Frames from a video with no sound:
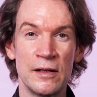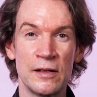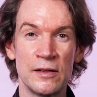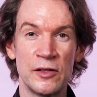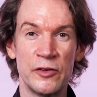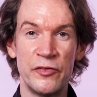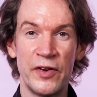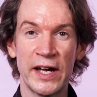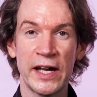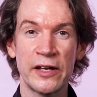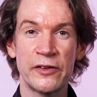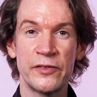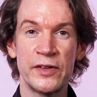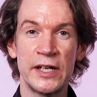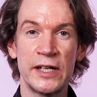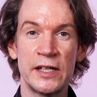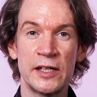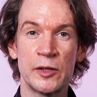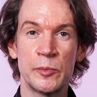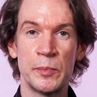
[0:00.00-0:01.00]
De
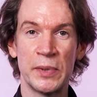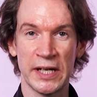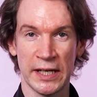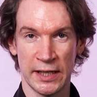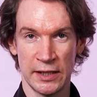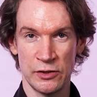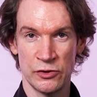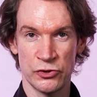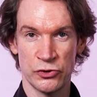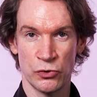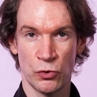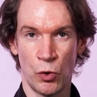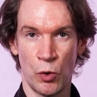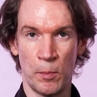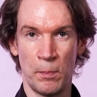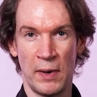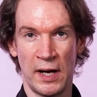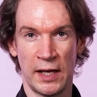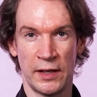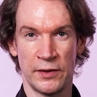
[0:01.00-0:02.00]
werkweek begint
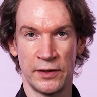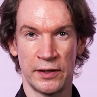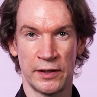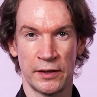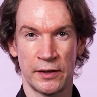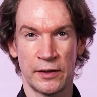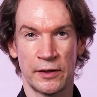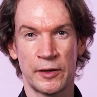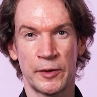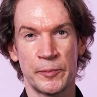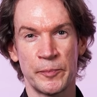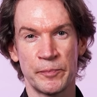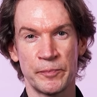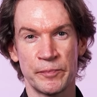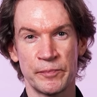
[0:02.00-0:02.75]
op maandag.